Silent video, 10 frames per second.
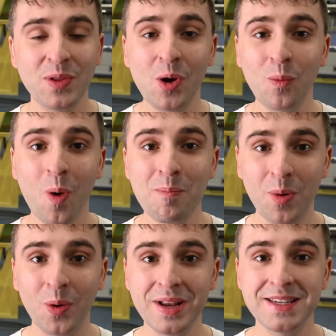At one
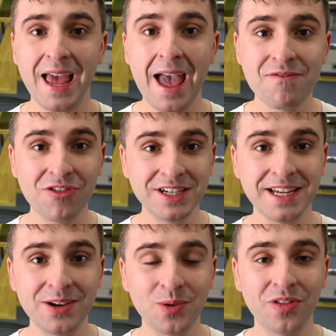point, every
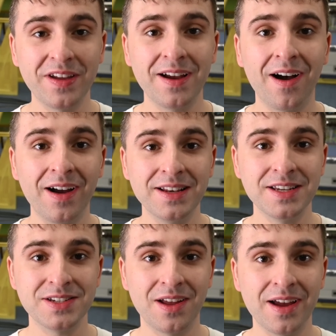single thing I
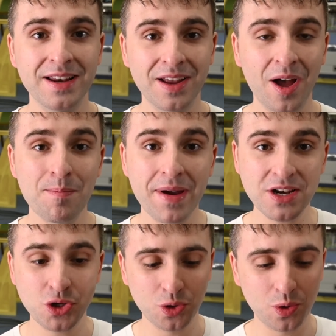designed, I
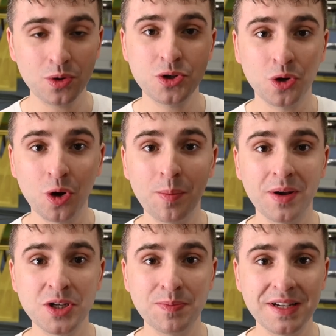made sure took up
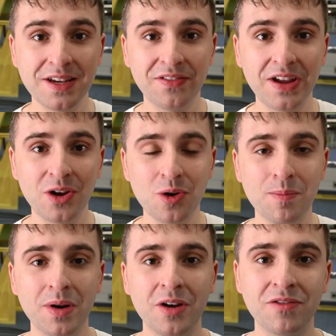a specific
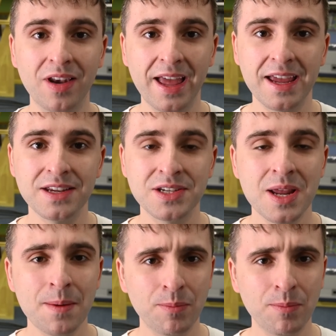number of layers.